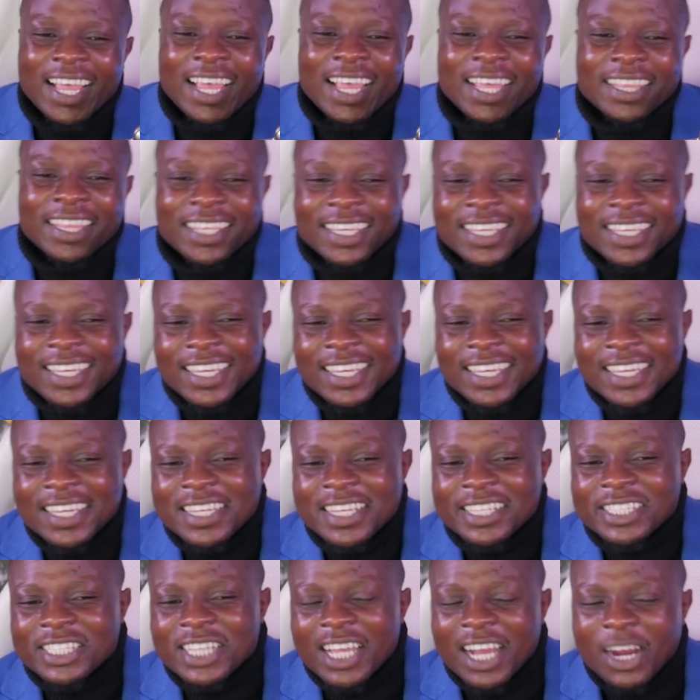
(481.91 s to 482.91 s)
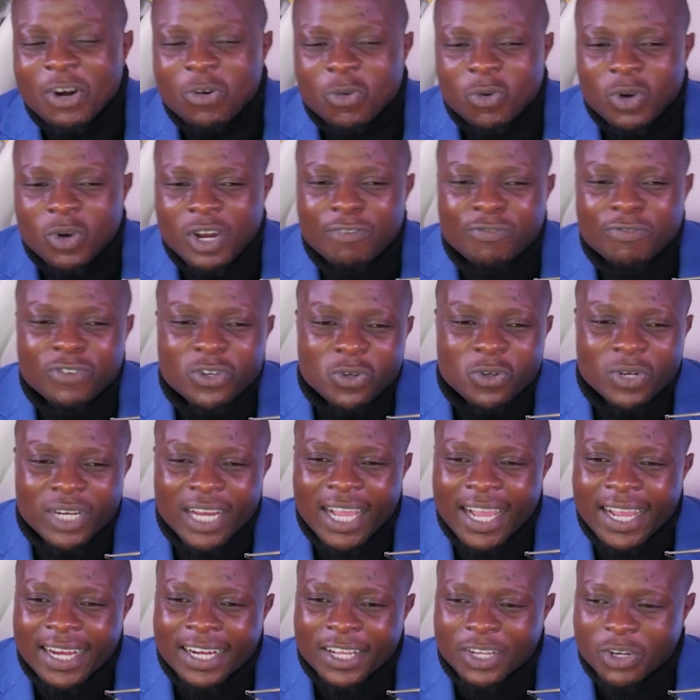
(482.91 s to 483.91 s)
the key is a revenue
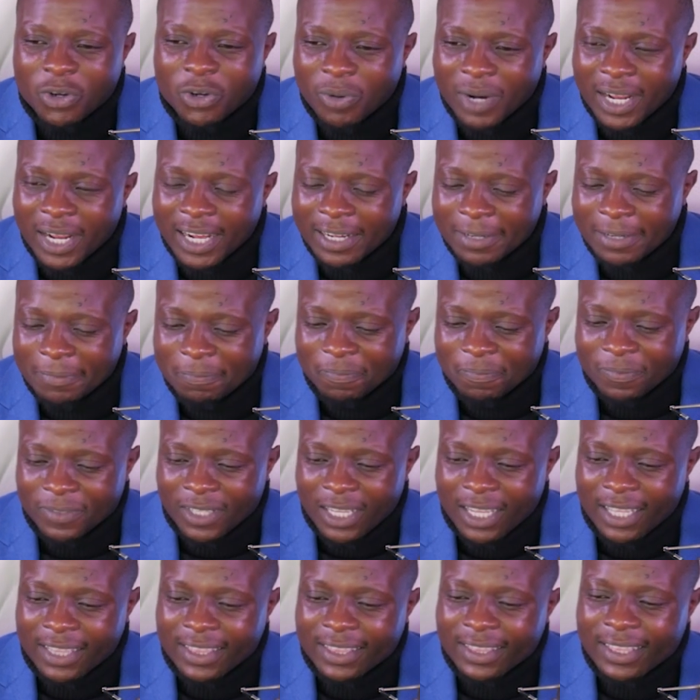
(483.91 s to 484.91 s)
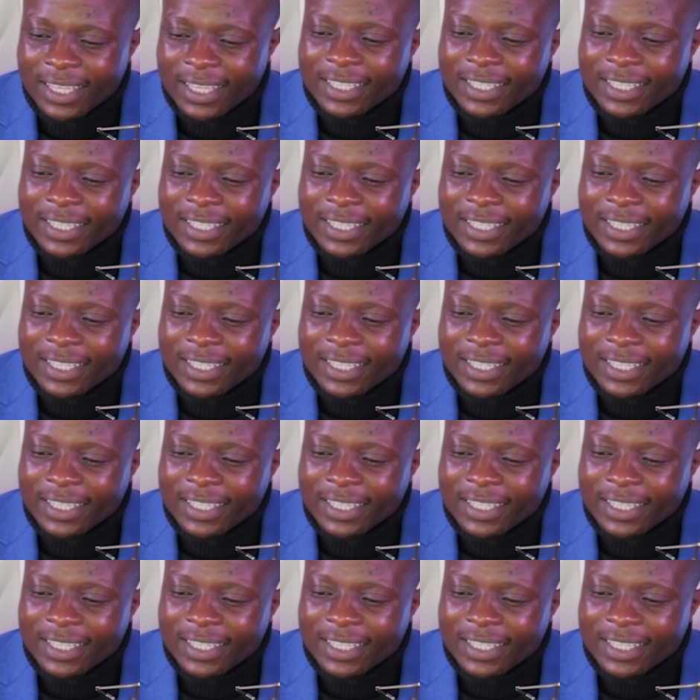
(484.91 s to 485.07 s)
line of credit the